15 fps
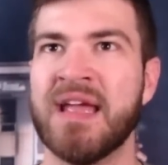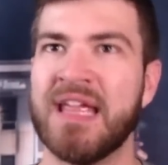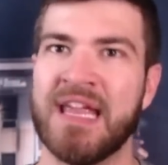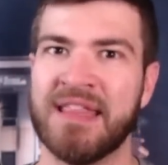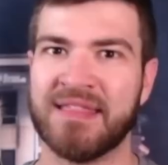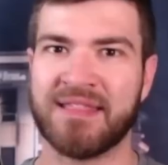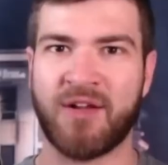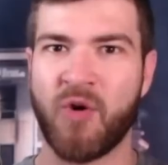
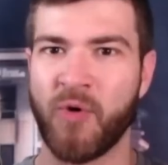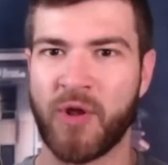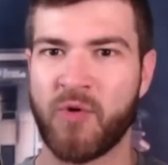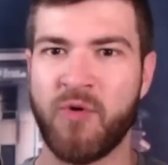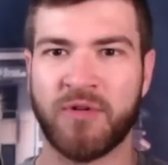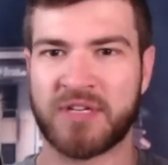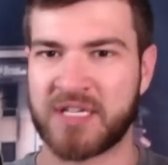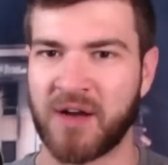in the
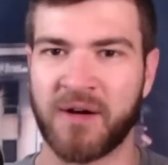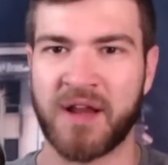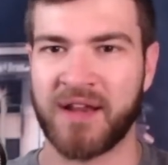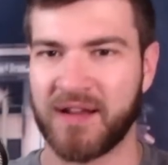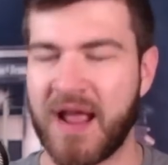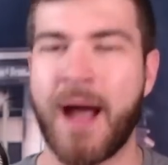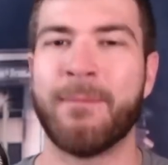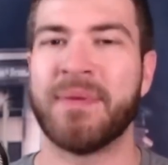quote-unquote
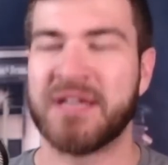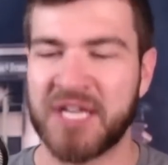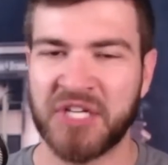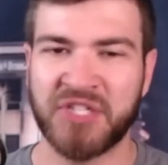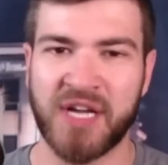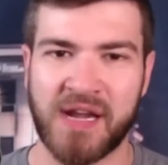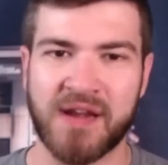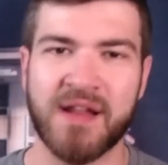starting
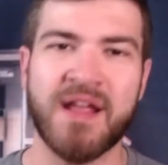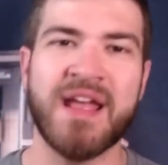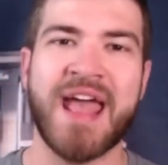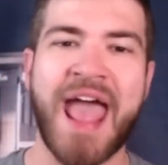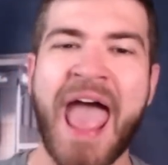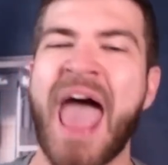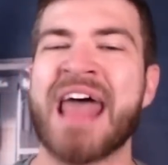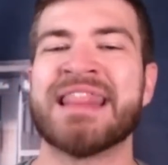competition
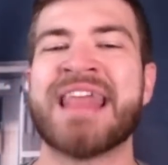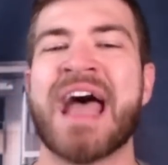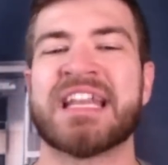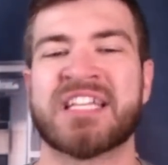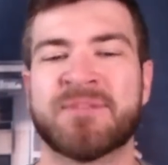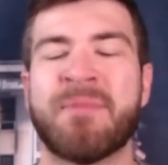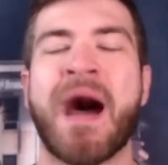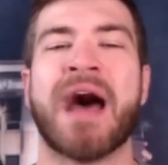at that
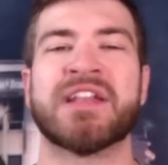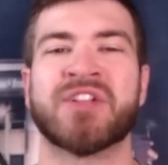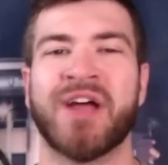spot.